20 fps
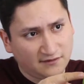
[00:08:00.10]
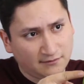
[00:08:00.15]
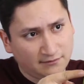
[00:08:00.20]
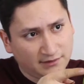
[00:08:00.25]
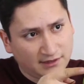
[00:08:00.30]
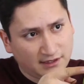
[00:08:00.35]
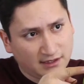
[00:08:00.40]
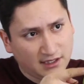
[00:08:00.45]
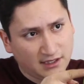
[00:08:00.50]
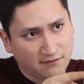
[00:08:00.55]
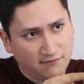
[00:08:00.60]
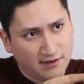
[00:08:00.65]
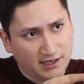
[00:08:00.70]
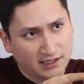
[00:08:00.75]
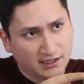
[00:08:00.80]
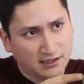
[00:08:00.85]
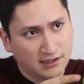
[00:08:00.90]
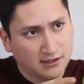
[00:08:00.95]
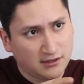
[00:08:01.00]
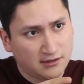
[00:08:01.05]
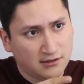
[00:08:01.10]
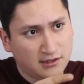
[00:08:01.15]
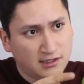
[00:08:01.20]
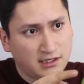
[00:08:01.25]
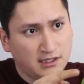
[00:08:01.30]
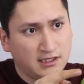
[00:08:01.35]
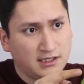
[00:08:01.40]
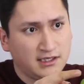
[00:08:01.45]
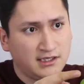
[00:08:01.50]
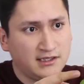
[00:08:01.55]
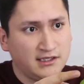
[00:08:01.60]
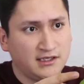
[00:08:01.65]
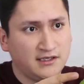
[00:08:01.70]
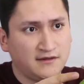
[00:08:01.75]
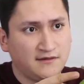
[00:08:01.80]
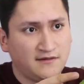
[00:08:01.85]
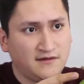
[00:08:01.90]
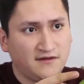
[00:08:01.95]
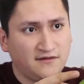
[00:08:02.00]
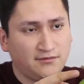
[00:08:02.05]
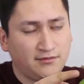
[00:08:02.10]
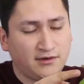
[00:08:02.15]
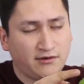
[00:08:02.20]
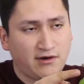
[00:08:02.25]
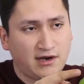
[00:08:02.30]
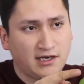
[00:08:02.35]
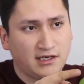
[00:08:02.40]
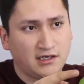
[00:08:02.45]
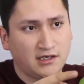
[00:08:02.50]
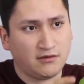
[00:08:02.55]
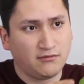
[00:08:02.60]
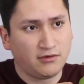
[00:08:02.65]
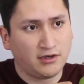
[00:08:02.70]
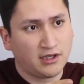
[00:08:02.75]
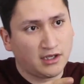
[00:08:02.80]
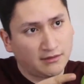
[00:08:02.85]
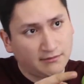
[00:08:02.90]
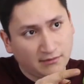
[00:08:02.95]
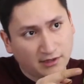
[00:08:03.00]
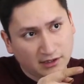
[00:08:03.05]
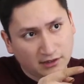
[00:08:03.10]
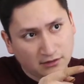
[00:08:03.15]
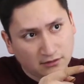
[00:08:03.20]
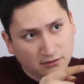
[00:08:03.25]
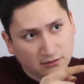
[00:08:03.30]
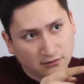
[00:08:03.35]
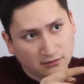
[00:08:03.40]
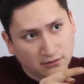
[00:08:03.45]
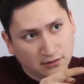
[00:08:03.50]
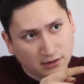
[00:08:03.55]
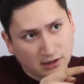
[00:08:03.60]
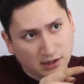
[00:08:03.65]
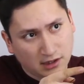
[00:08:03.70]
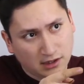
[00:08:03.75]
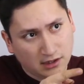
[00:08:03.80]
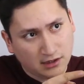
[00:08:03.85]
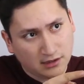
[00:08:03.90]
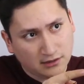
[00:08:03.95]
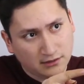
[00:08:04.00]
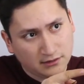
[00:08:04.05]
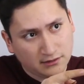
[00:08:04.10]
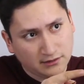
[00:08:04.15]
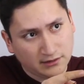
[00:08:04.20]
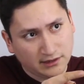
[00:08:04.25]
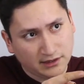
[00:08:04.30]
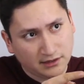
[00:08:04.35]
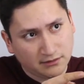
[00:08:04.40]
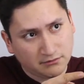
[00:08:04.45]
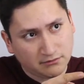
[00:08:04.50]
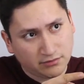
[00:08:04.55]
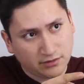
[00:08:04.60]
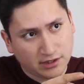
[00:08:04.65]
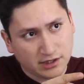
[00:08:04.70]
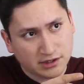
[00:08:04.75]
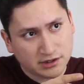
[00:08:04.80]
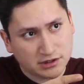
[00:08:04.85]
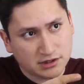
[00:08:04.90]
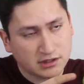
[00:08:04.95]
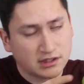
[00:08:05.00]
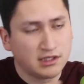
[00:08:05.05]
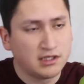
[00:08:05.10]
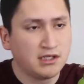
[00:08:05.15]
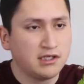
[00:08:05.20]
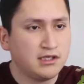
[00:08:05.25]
simply cut right here, and then this right here would become my new leading branch.